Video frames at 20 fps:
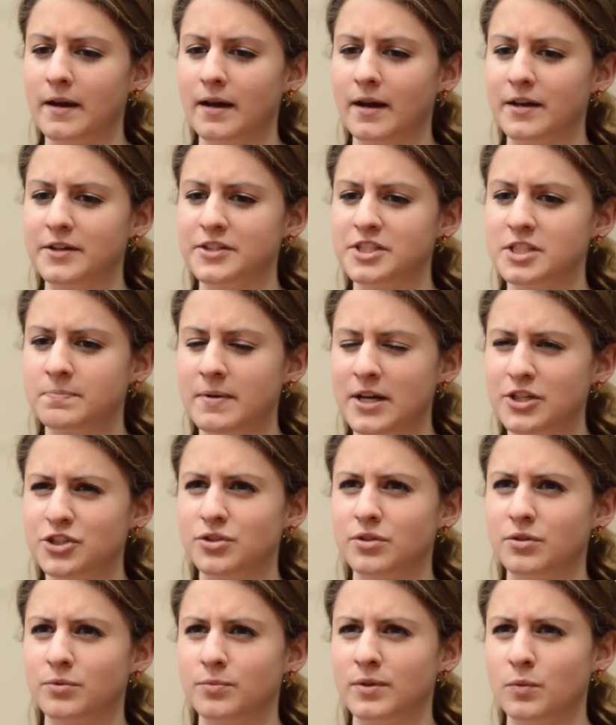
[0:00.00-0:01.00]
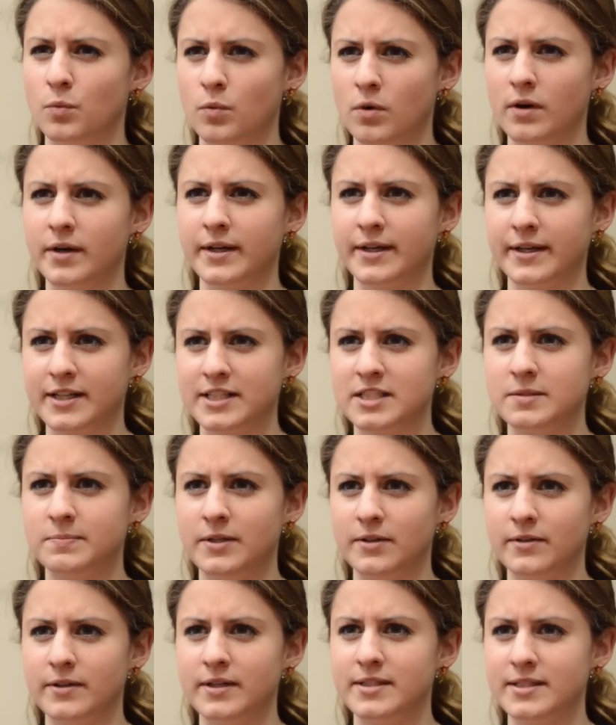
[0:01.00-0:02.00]
uh, special, rewarding
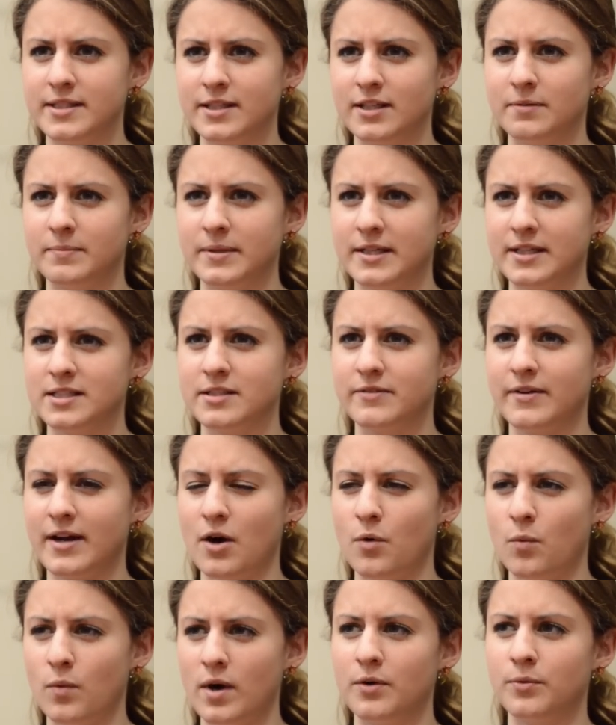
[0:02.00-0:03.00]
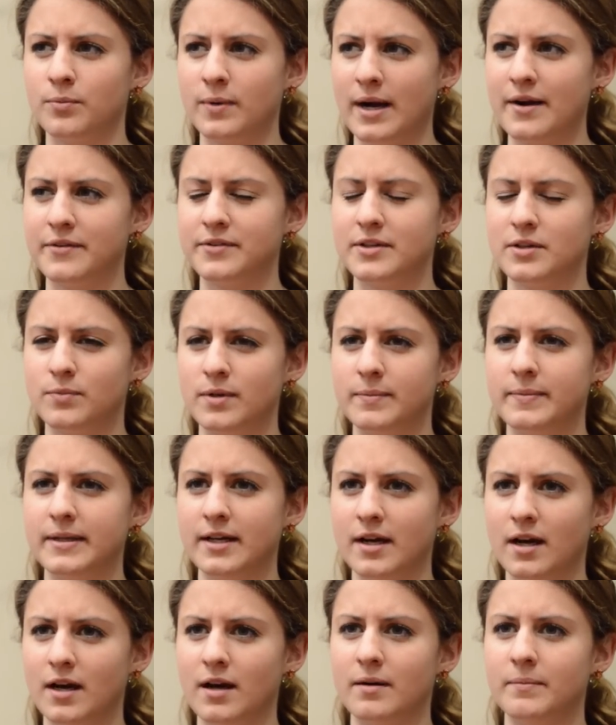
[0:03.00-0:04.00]
experience here because of how well-rounded we
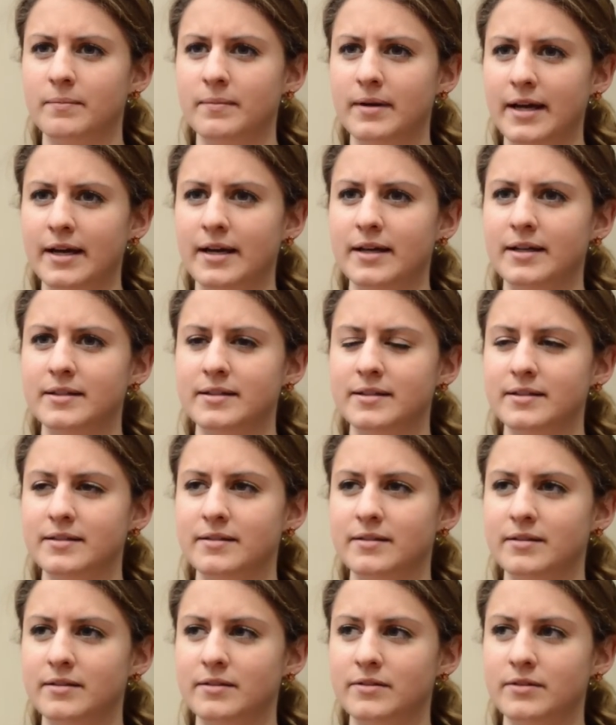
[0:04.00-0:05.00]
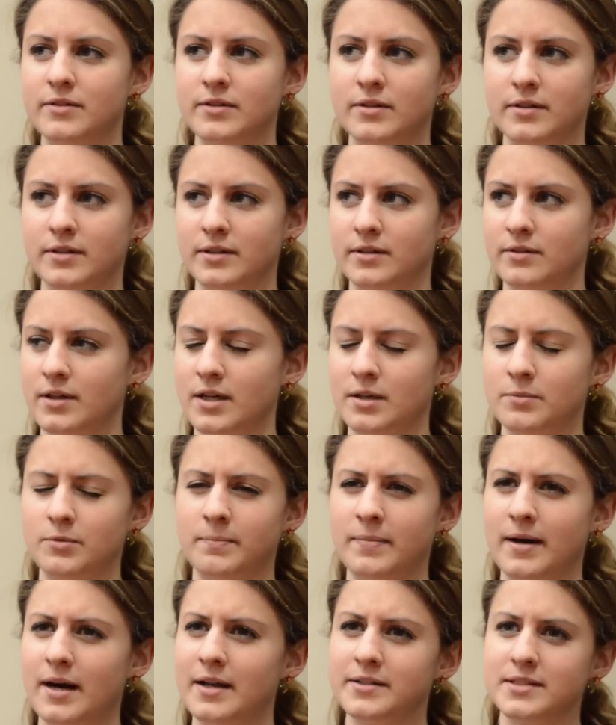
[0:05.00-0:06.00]
become and the incredible
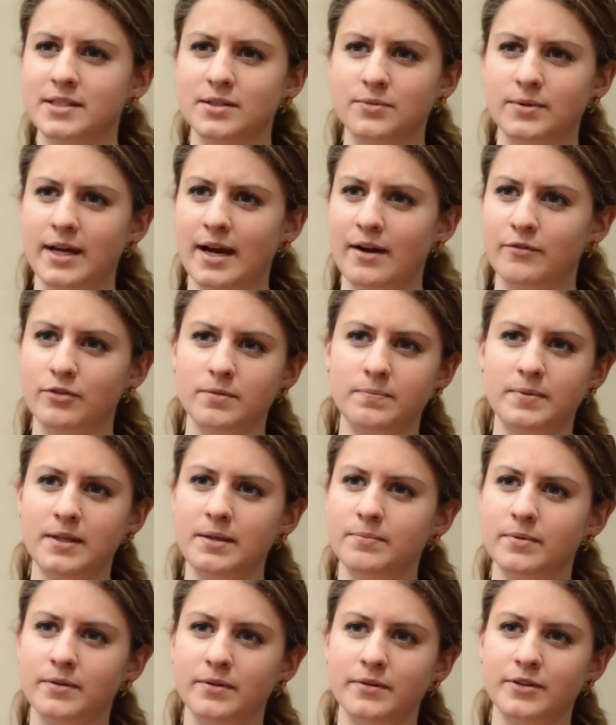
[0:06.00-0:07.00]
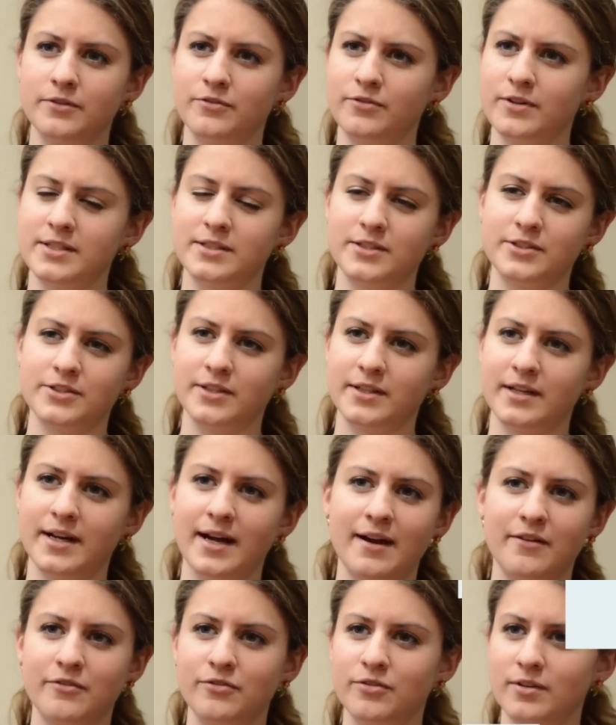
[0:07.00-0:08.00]
bonds that we have with people, The friends that you're going to
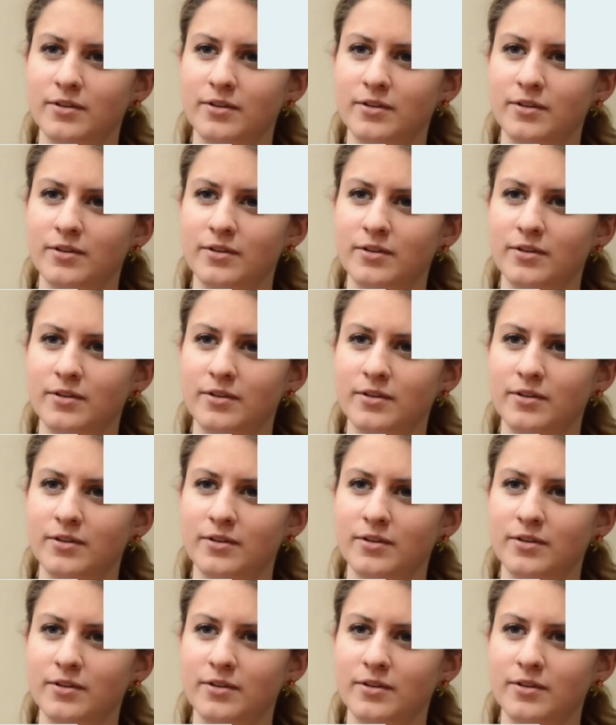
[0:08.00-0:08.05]
have